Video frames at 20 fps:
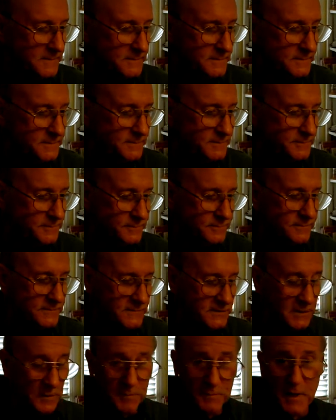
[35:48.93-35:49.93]

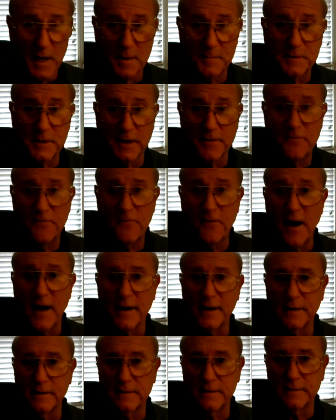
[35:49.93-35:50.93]
Sometimes they fight
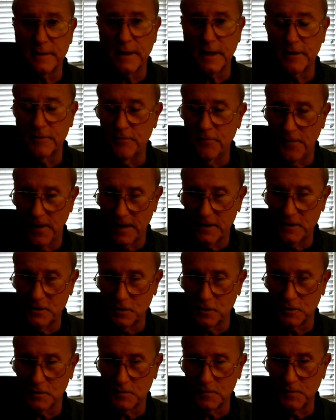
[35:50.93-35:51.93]
infections for
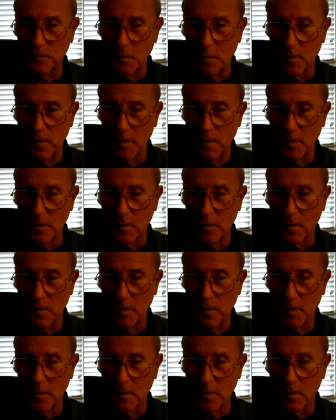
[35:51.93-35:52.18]
us